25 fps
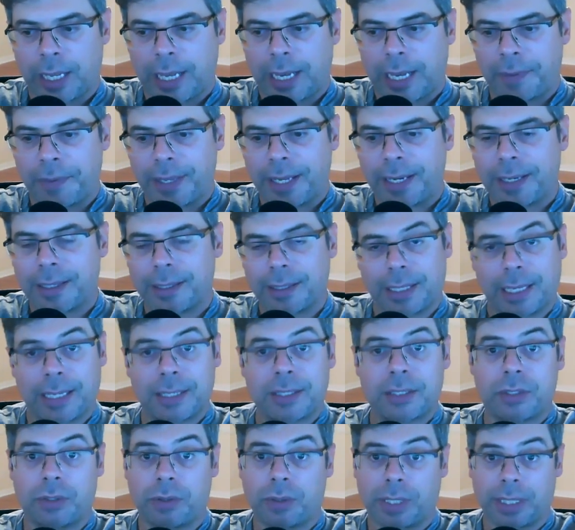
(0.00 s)
And that,
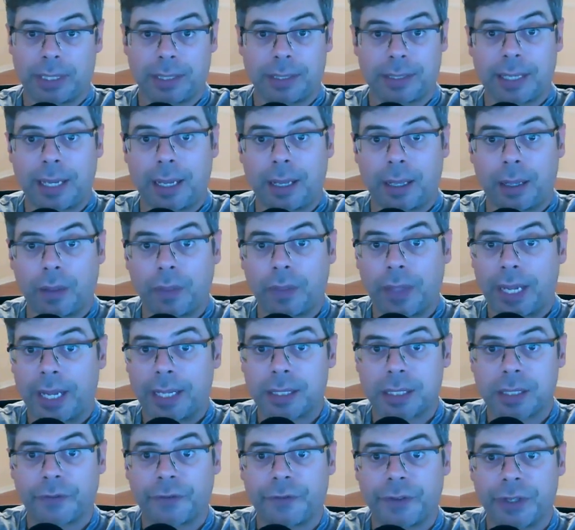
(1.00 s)
as you can tell,
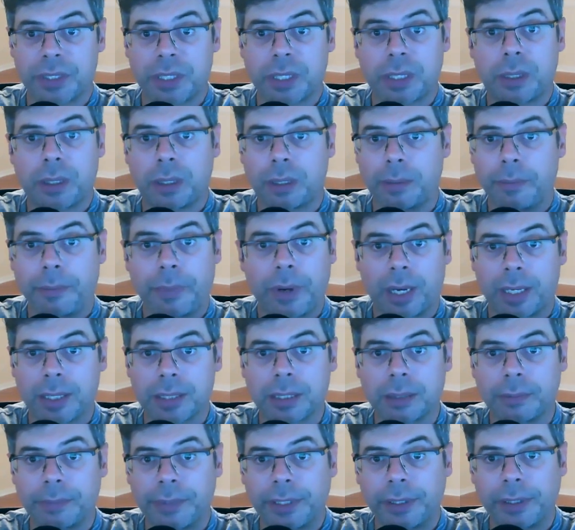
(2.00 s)
that's a physical
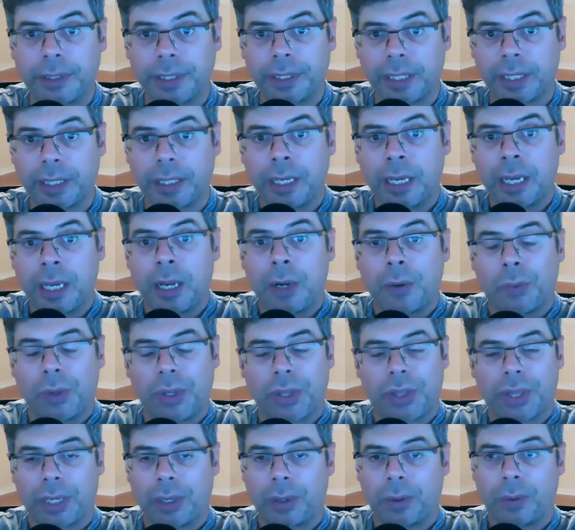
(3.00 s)
impossibility
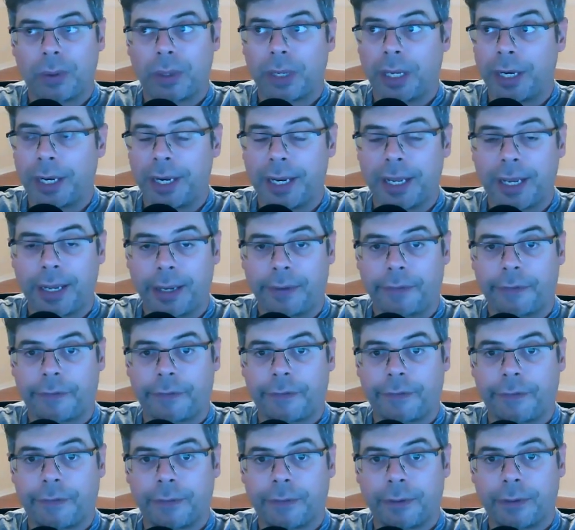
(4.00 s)
without a
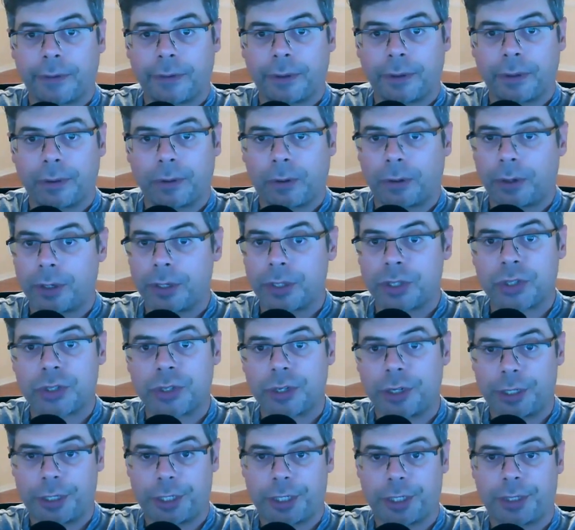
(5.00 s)
knife or a
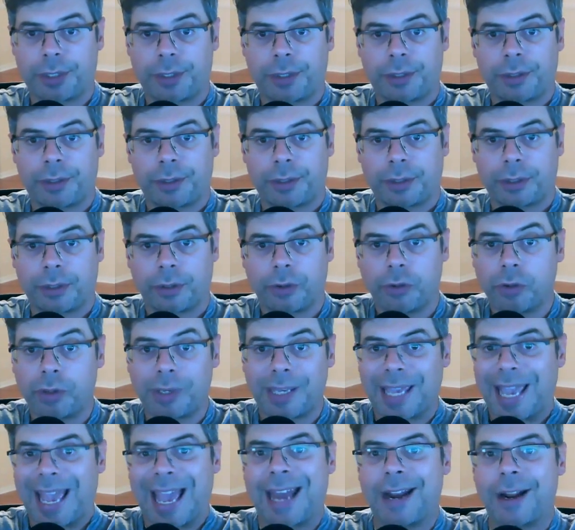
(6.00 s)
surgeon. You
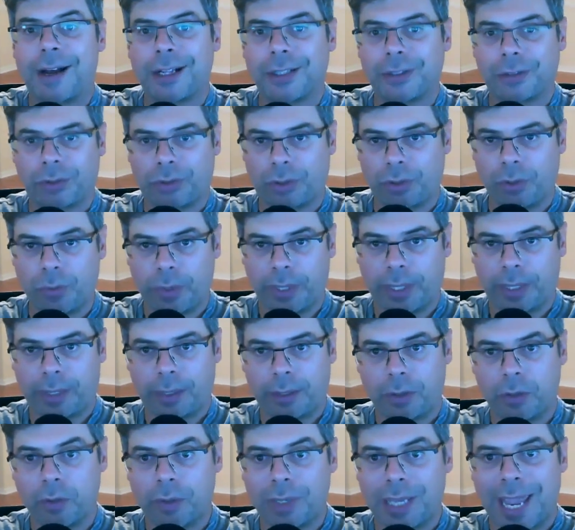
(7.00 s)
cannot do
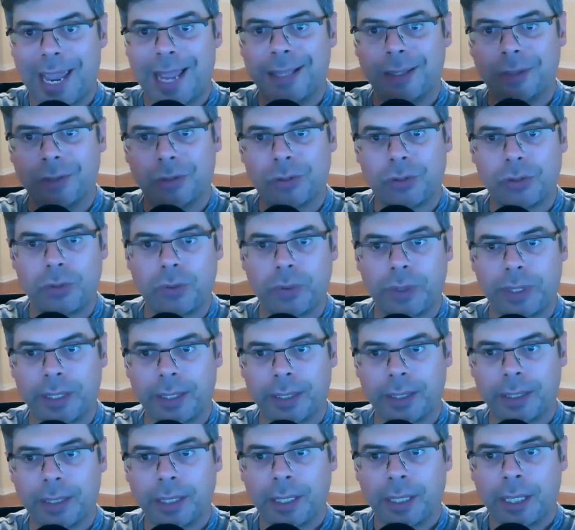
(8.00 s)
it. You can't do
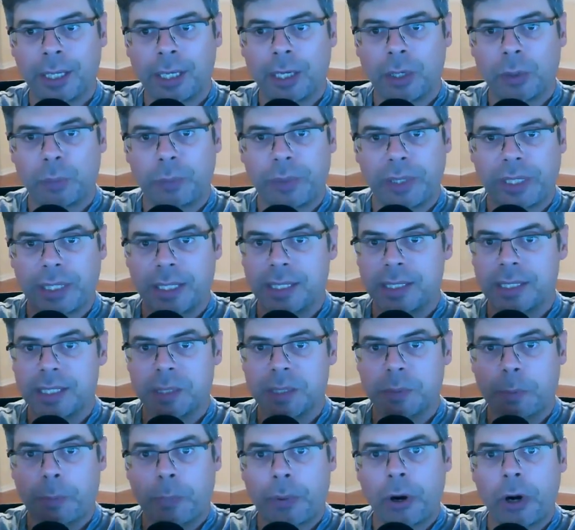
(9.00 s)
it because
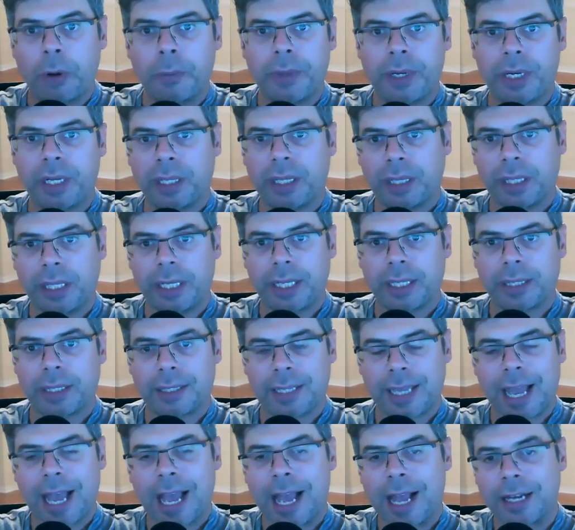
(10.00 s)
it's permanently
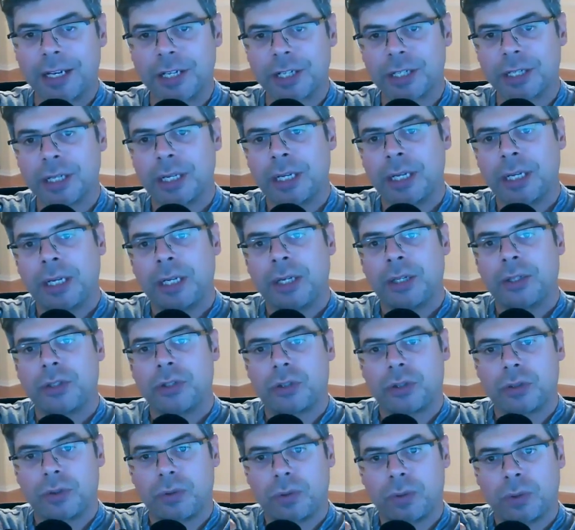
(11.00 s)
attached
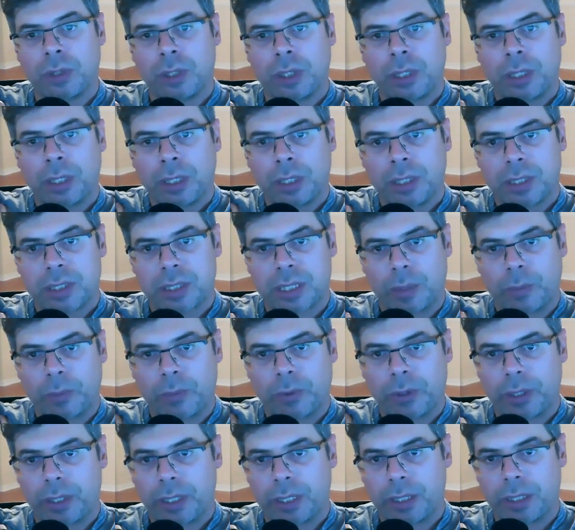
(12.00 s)
to
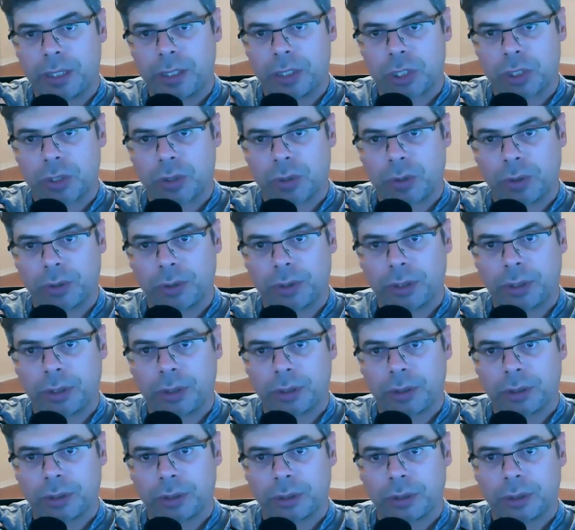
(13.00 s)
somewhere in the shoulder